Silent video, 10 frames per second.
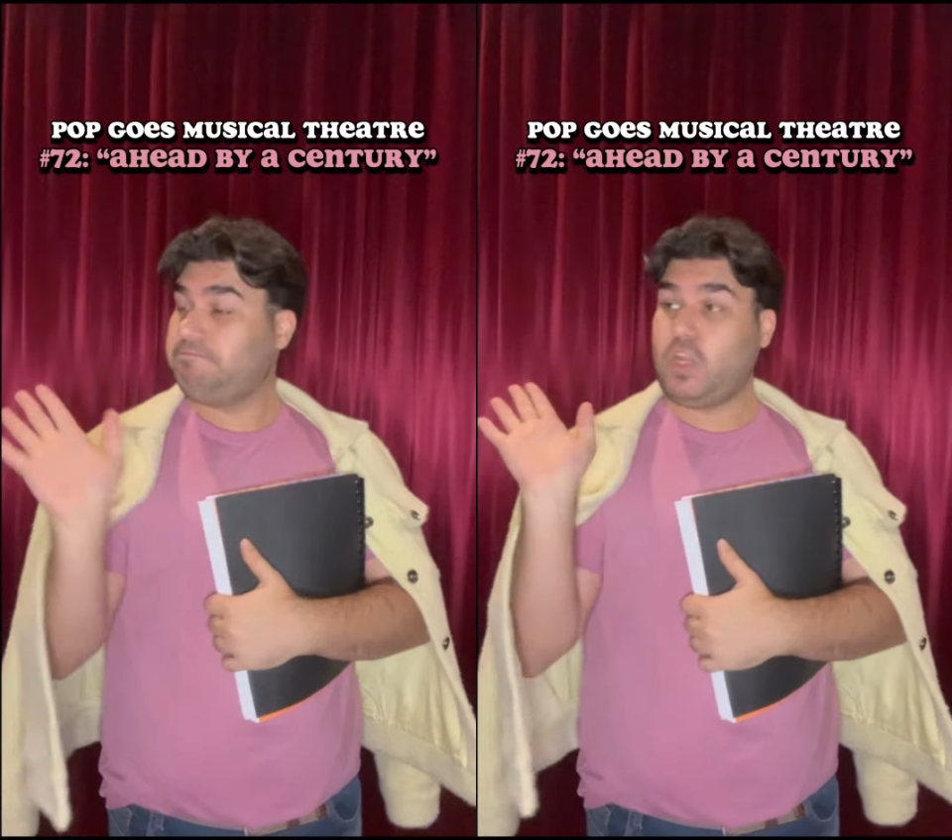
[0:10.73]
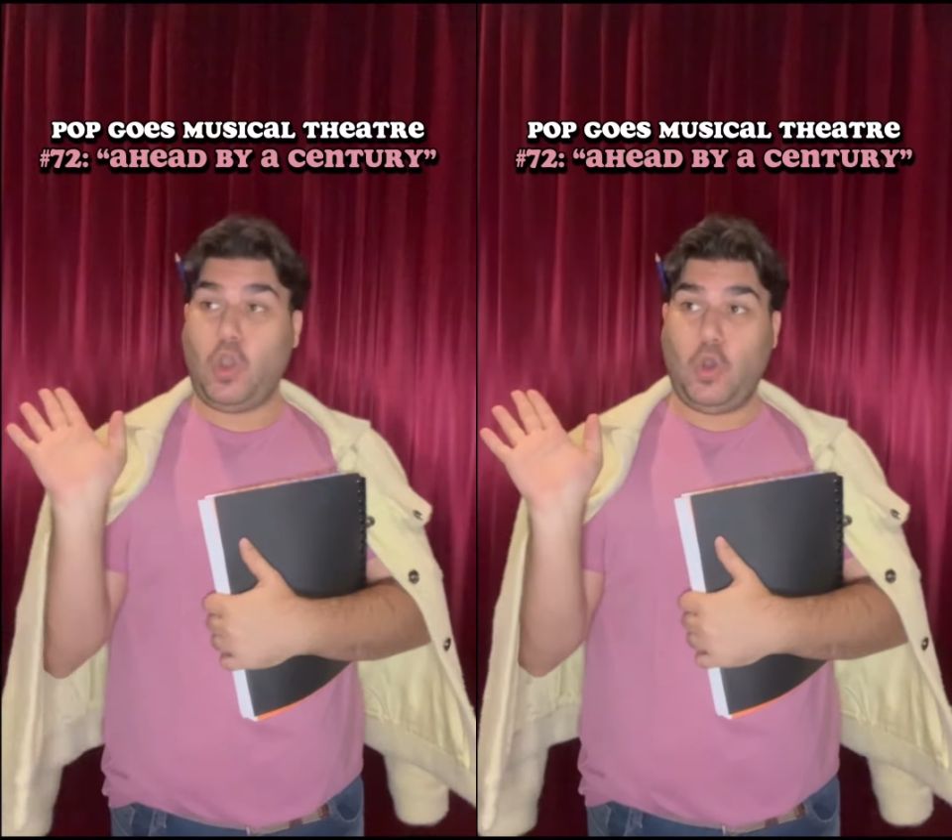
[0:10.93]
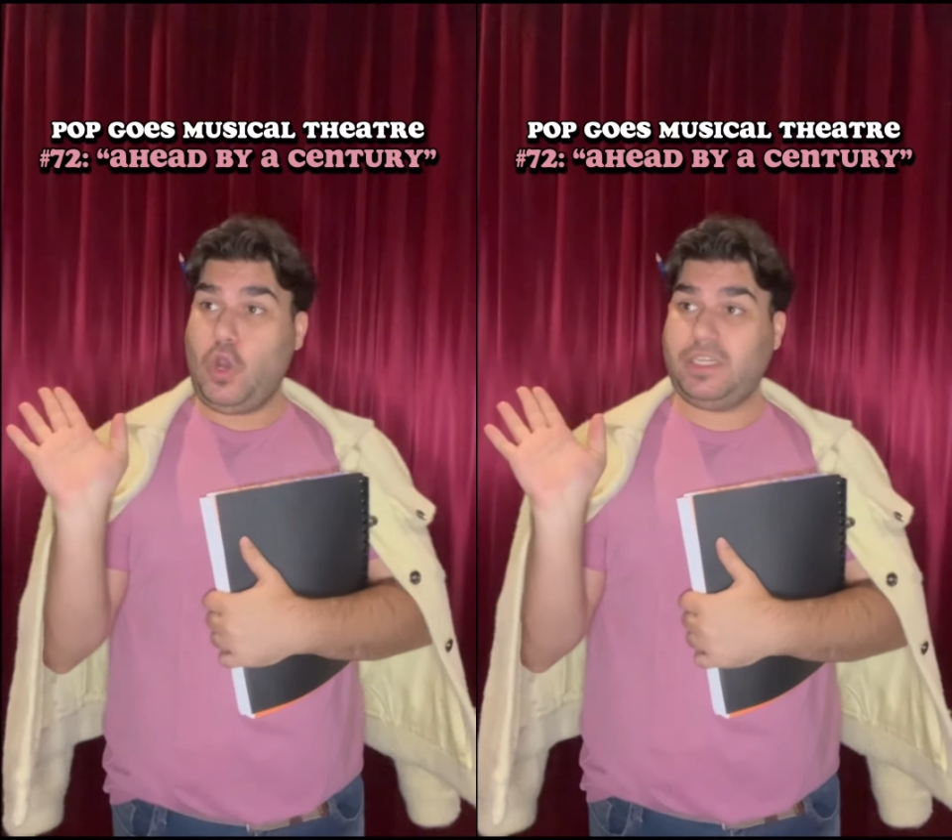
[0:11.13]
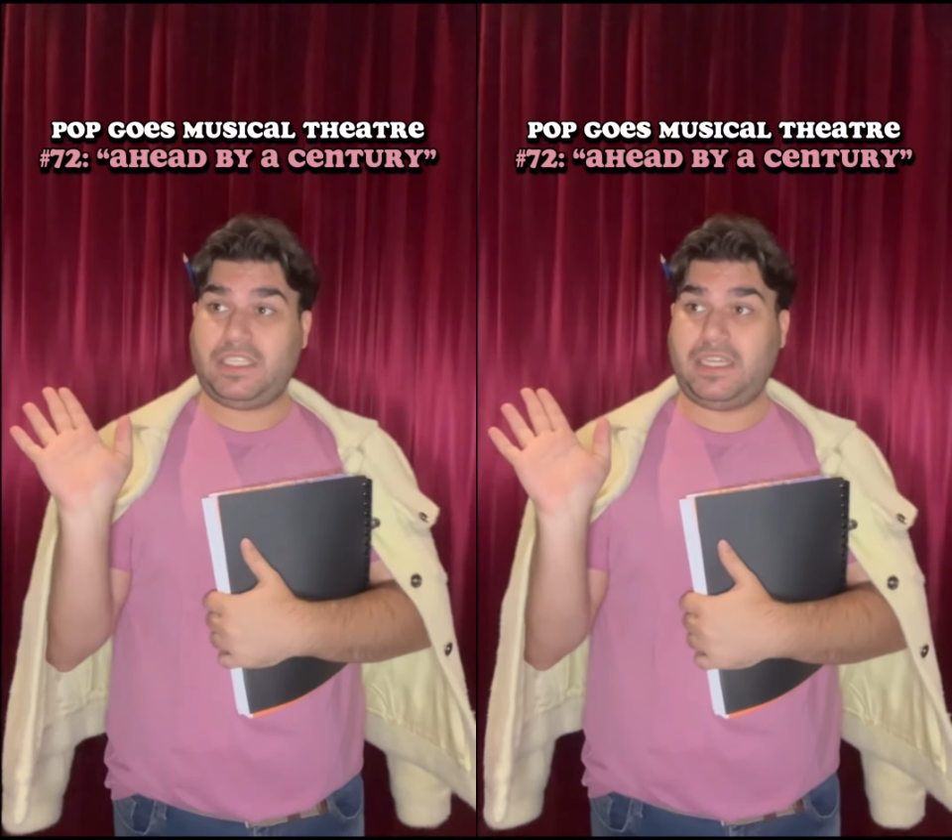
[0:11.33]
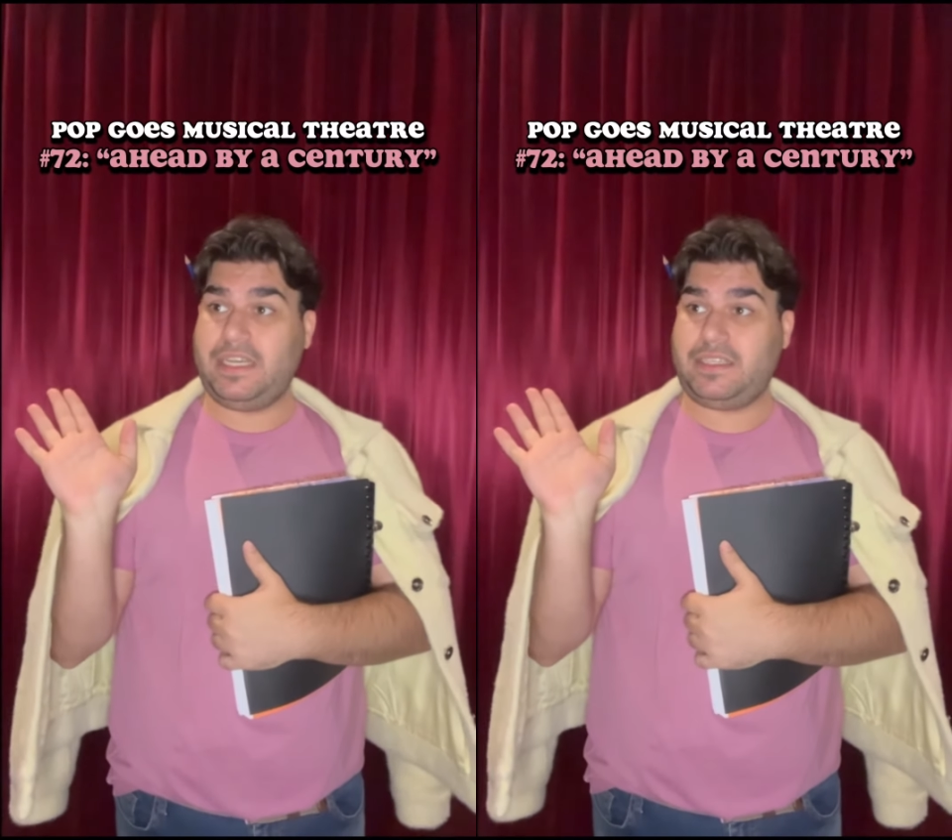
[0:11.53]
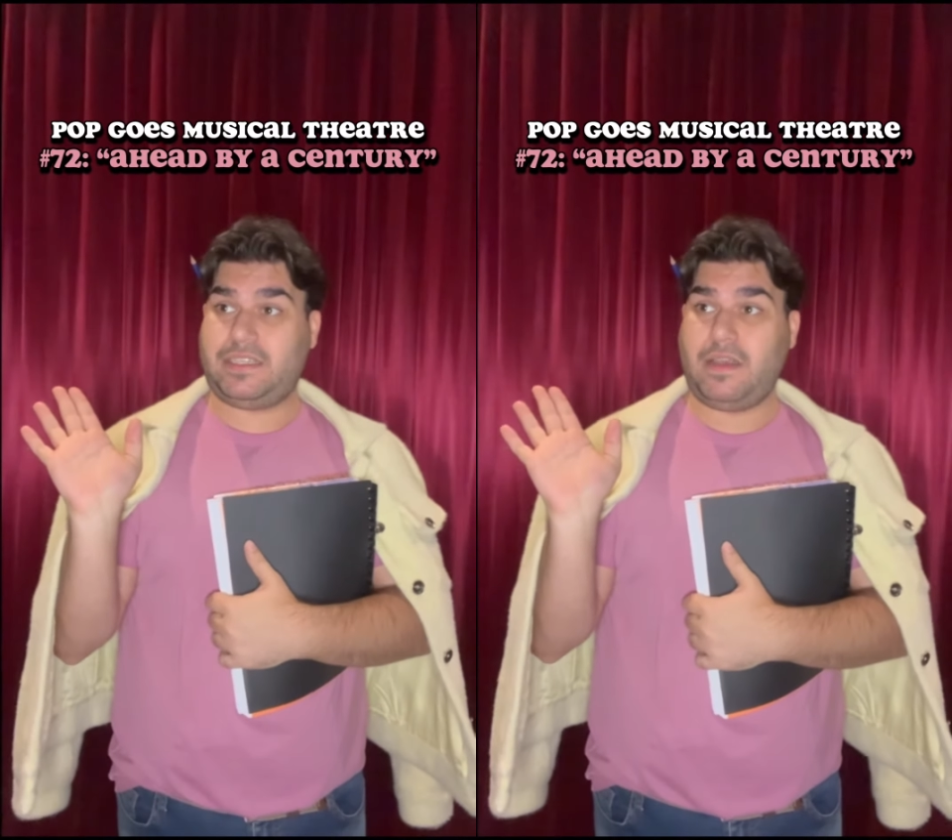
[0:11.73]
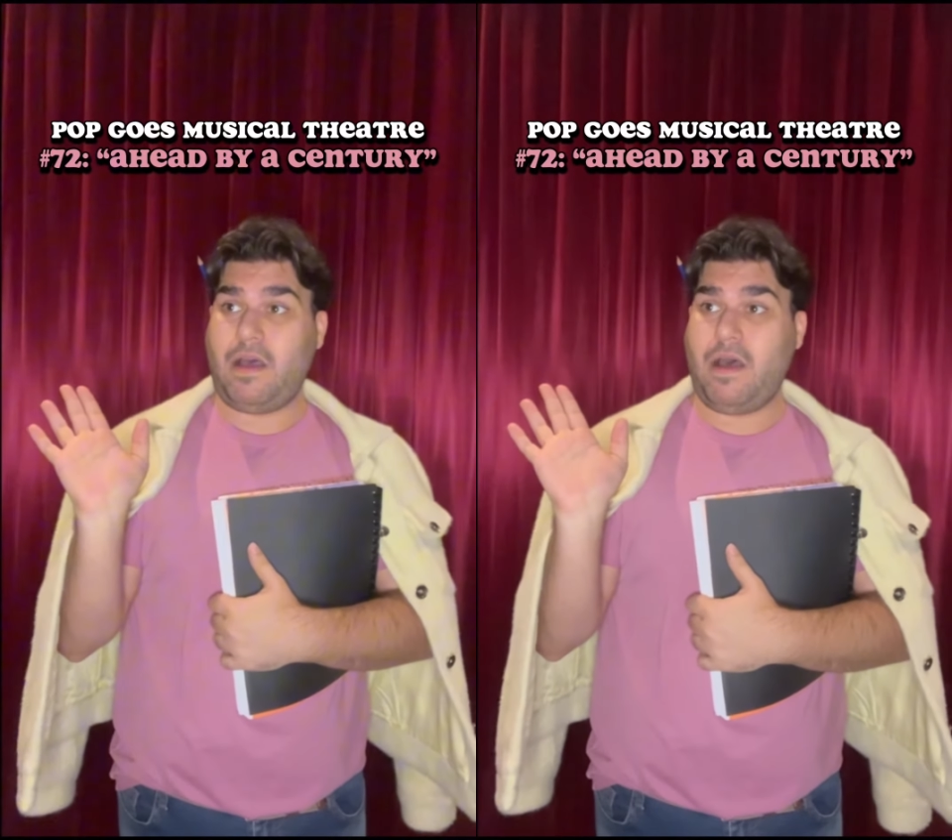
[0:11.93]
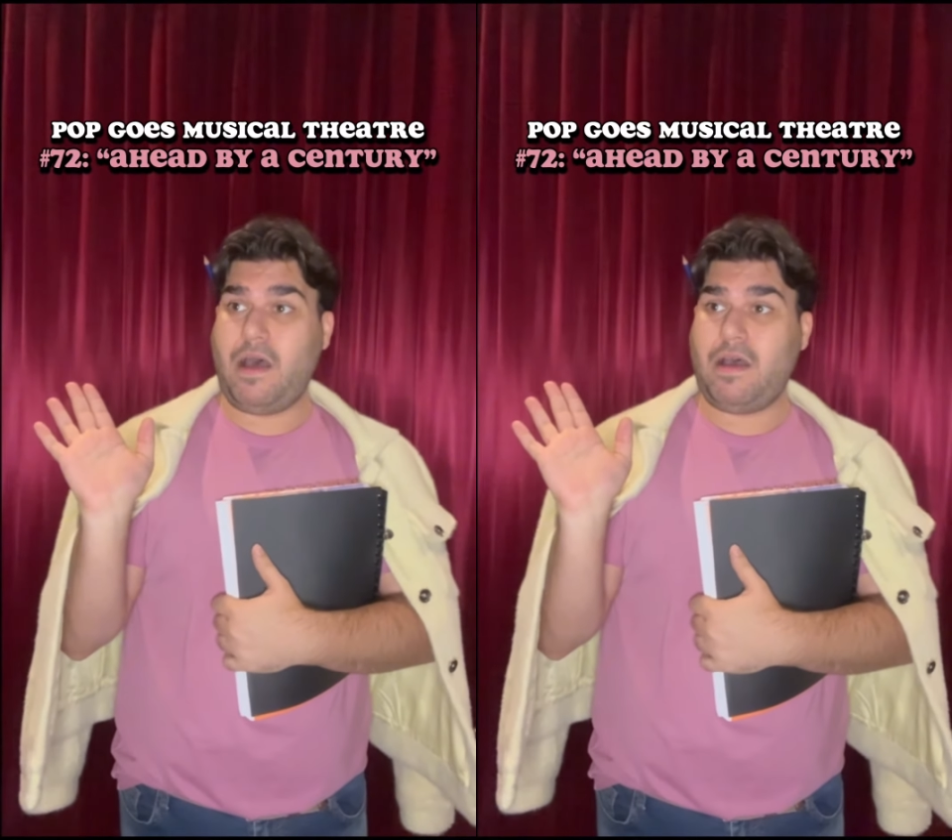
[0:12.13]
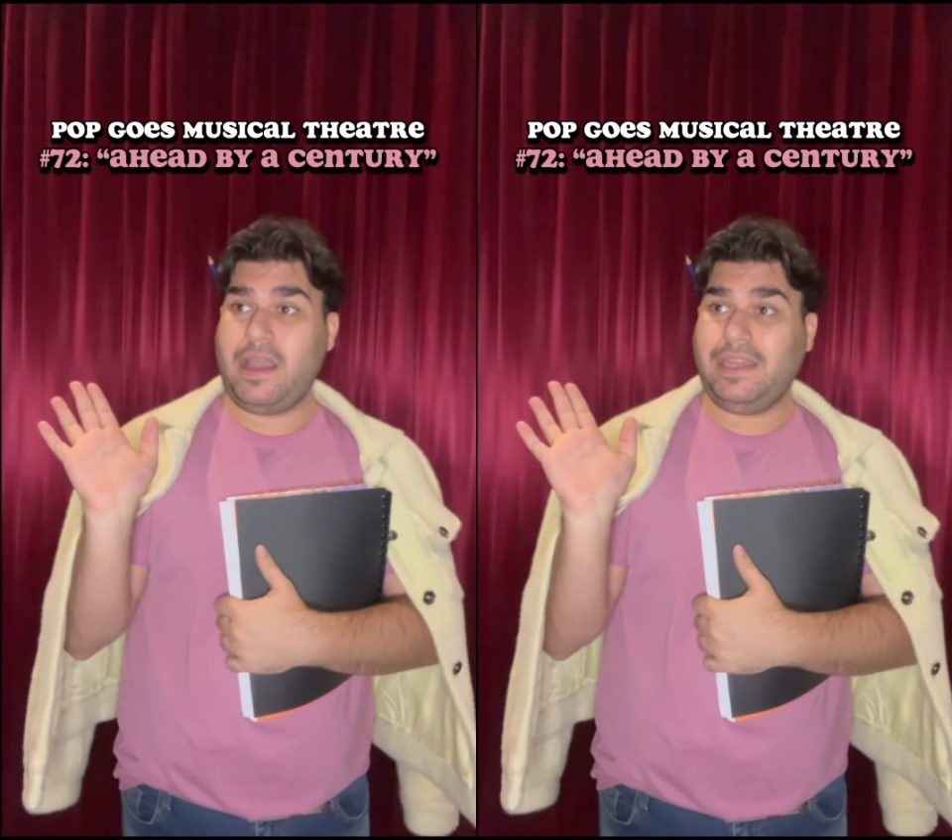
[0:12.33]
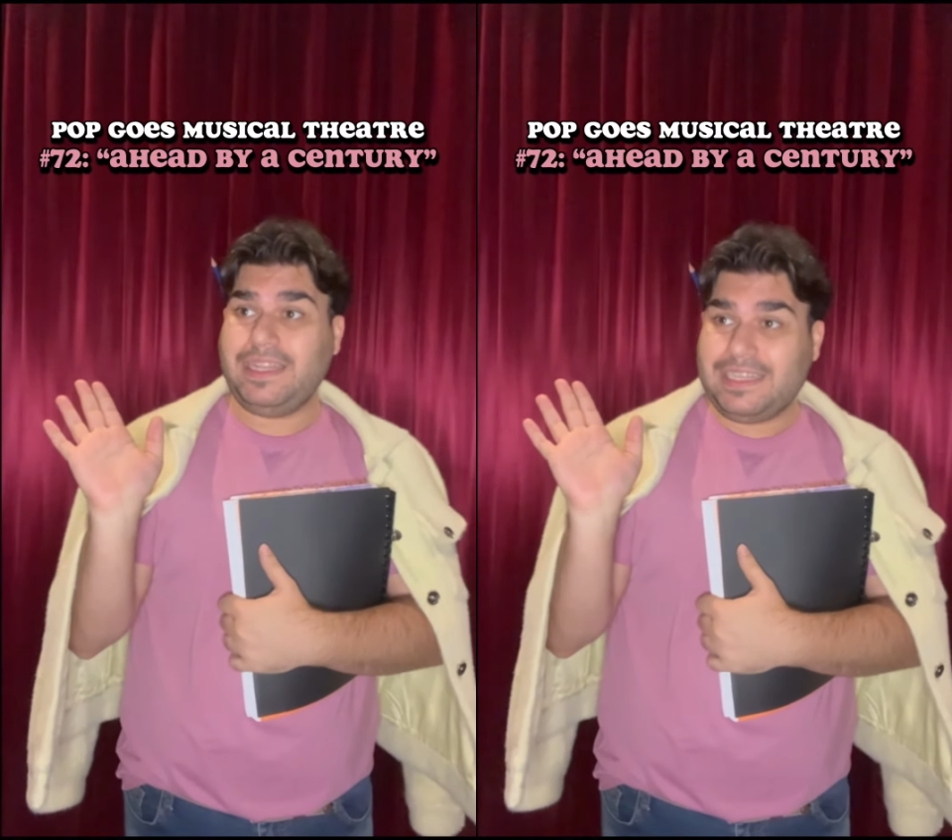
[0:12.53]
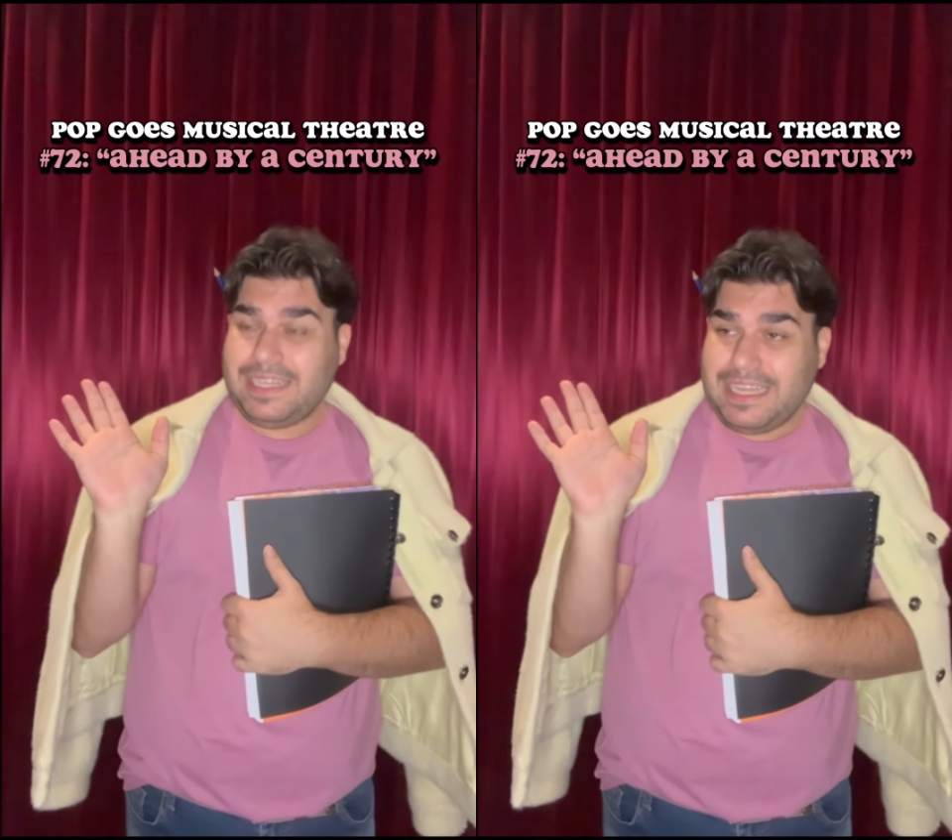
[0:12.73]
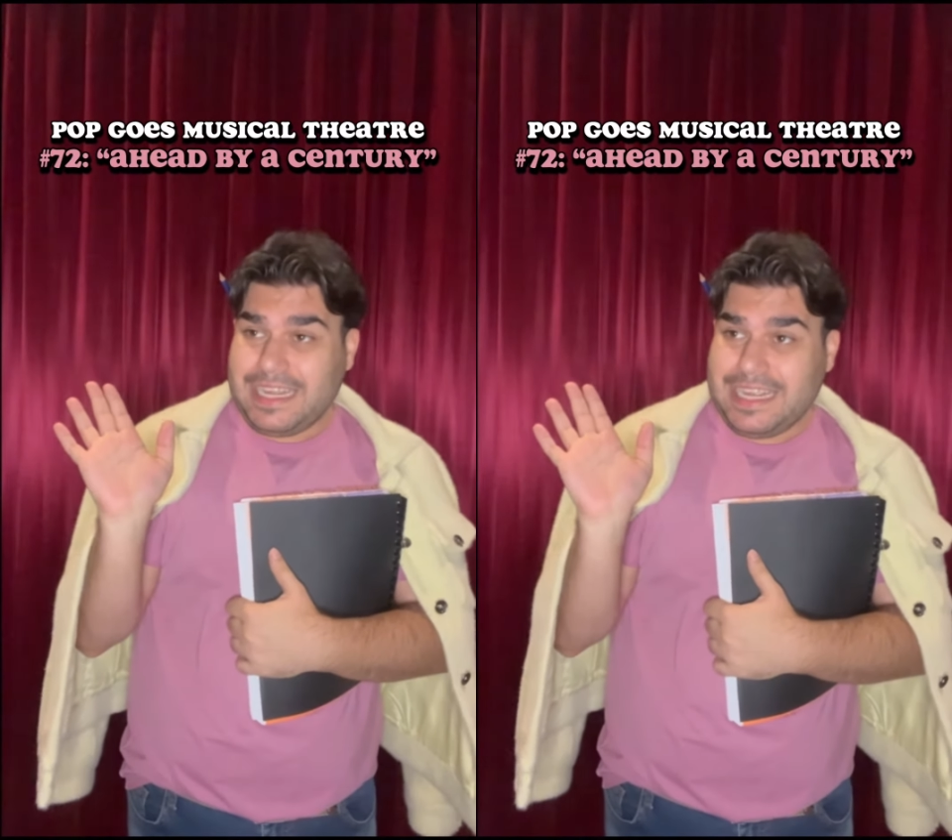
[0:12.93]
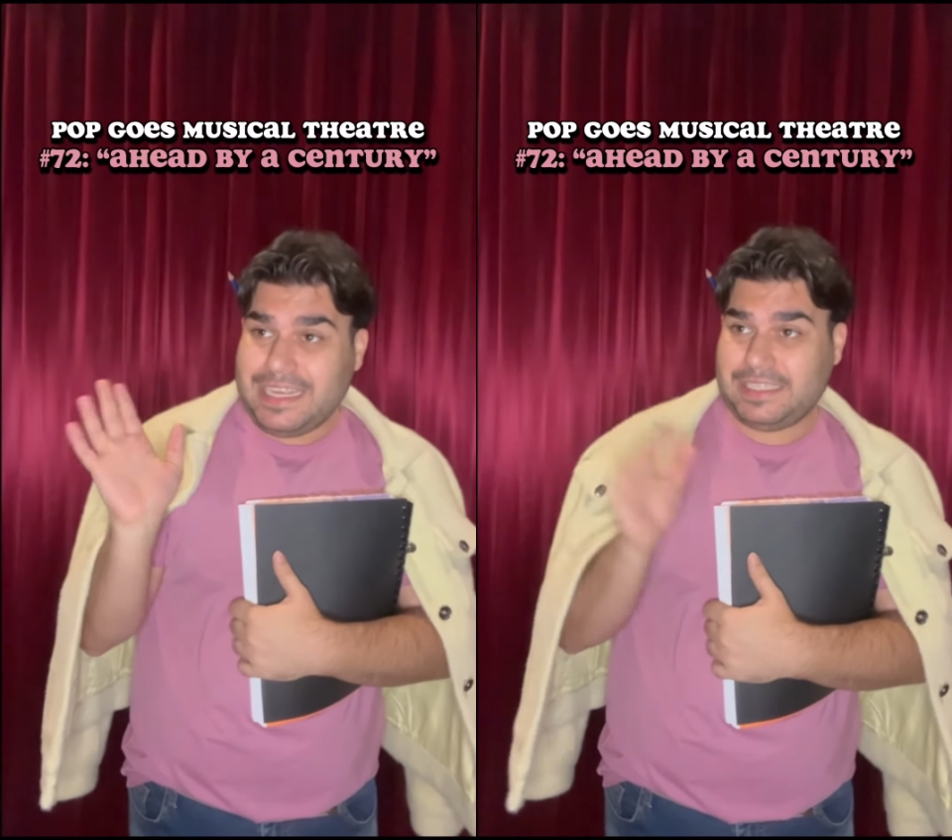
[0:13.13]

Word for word: or sit silently